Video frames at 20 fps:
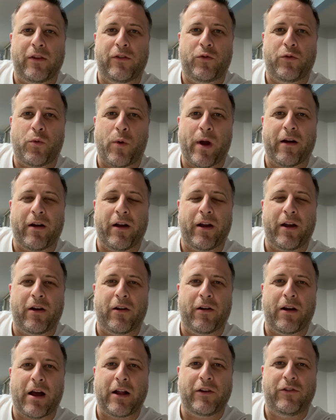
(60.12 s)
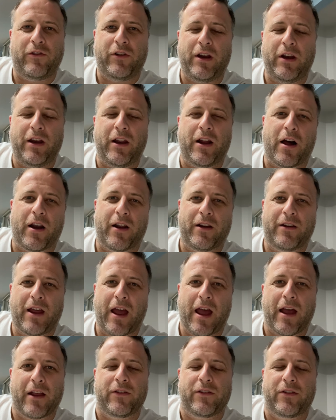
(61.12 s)
swearing or not cheating on a
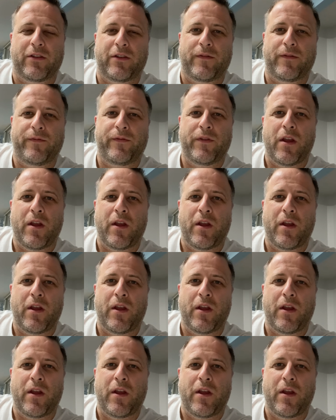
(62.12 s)
test,